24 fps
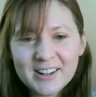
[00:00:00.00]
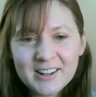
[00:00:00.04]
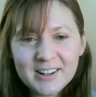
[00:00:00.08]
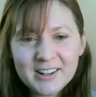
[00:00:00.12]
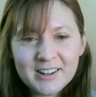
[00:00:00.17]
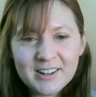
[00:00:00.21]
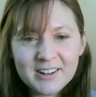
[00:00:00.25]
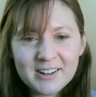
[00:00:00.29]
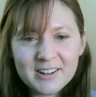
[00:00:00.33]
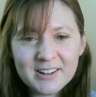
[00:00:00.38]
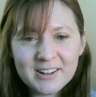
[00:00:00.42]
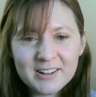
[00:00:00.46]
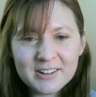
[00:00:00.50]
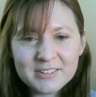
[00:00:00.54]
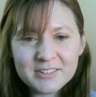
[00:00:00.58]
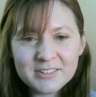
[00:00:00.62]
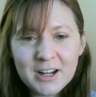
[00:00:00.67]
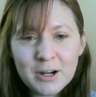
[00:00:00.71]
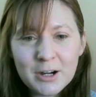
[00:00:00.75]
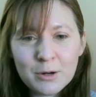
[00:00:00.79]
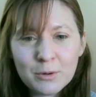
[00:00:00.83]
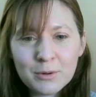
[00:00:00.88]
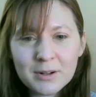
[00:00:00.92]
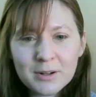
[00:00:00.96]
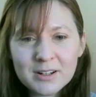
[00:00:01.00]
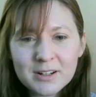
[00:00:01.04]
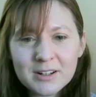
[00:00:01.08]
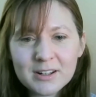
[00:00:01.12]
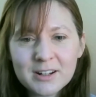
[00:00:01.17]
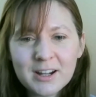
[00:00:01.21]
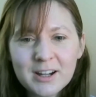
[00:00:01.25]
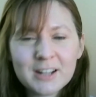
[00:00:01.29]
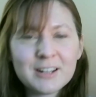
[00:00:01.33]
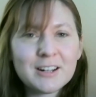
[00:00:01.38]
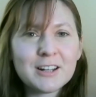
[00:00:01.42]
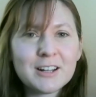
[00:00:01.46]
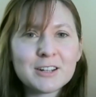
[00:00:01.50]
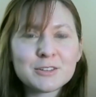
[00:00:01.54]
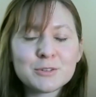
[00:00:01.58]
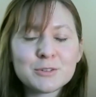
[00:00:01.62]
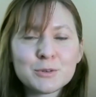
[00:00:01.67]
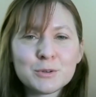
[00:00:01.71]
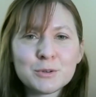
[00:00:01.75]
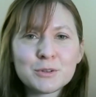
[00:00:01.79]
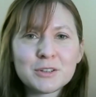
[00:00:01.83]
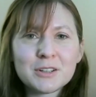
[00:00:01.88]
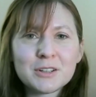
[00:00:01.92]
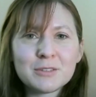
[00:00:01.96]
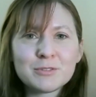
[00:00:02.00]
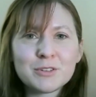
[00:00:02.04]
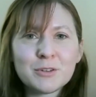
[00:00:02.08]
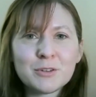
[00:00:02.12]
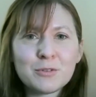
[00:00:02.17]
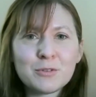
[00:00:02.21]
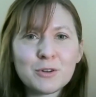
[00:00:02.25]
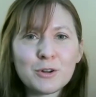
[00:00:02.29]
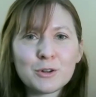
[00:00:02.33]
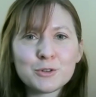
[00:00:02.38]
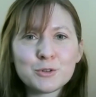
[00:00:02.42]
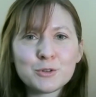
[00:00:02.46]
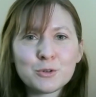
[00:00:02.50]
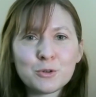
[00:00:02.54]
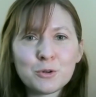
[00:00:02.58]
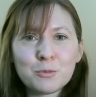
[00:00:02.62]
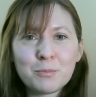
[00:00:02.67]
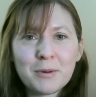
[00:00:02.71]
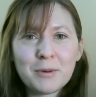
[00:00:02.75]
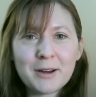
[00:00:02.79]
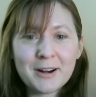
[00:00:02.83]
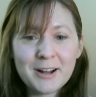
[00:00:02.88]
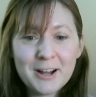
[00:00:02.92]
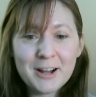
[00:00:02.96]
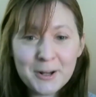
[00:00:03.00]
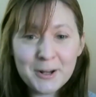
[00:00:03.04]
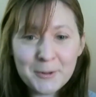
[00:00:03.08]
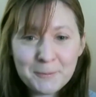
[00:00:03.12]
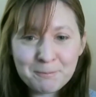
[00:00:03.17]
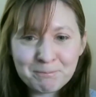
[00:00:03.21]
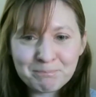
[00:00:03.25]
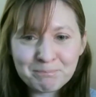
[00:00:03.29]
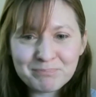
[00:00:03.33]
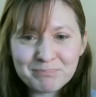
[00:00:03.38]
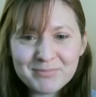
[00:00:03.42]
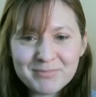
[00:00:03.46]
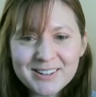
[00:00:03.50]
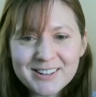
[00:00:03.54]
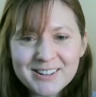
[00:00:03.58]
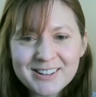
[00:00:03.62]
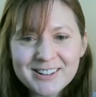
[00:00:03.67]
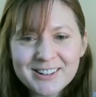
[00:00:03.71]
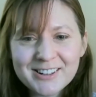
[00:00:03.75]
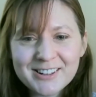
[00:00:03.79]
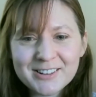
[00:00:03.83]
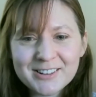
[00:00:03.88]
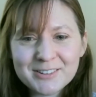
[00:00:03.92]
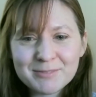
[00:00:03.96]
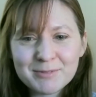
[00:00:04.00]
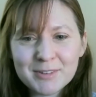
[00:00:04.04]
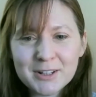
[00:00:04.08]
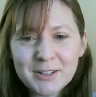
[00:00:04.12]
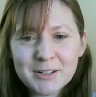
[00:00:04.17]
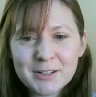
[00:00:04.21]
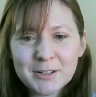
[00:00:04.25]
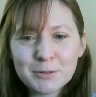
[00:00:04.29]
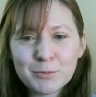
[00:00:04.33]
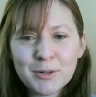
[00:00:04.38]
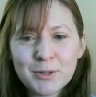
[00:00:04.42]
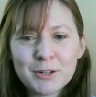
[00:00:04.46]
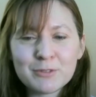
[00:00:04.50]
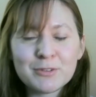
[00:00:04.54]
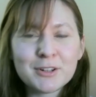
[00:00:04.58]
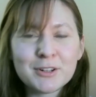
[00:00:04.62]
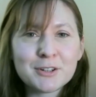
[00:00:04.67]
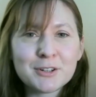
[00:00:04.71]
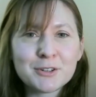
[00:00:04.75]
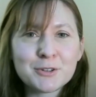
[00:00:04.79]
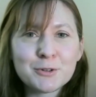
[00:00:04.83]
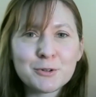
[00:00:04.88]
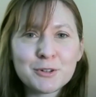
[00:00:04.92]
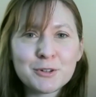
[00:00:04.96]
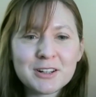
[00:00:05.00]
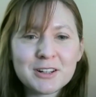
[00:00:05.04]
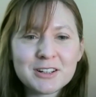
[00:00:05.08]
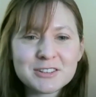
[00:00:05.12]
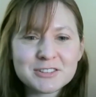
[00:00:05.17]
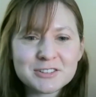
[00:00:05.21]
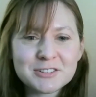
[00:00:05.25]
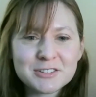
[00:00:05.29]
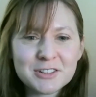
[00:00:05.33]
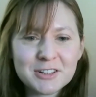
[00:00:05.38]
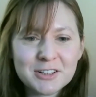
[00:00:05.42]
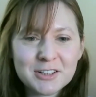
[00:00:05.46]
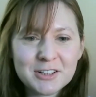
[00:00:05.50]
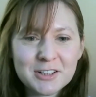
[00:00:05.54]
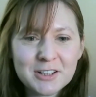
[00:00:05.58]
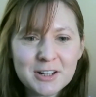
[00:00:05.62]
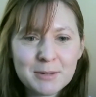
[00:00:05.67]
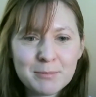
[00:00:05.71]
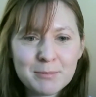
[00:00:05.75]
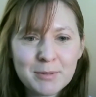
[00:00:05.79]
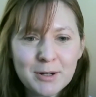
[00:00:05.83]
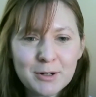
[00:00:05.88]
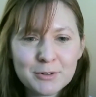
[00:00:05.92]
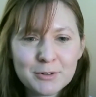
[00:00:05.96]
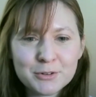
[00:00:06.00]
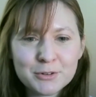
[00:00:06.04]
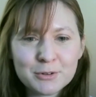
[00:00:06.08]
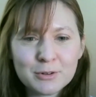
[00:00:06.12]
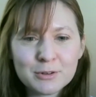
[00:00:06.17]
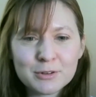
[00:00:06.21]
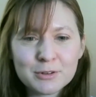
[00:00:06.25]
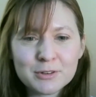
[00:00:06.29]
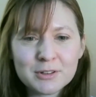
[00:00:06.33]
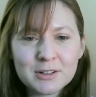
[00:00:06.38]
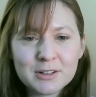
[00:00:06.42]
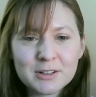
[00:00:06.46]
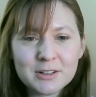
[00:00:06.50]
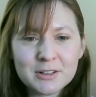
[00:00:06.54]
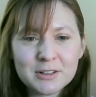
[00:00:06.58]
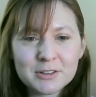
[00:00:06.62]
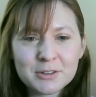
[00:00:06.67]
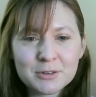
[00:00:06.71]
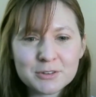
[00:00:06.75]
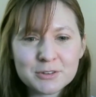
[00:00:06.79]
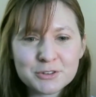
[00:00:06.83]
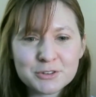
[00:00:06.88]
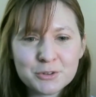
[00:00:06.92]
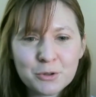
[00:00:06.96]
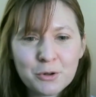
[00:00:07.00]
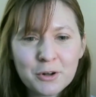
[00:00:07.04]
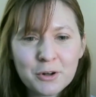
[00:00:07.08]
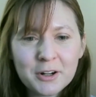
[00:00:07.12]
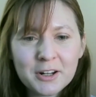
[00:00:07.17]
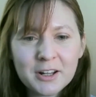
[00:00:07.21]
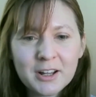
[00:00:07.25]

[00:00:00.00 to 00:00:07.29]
Now I'd like to give the floor to Parag. We are very curious about your story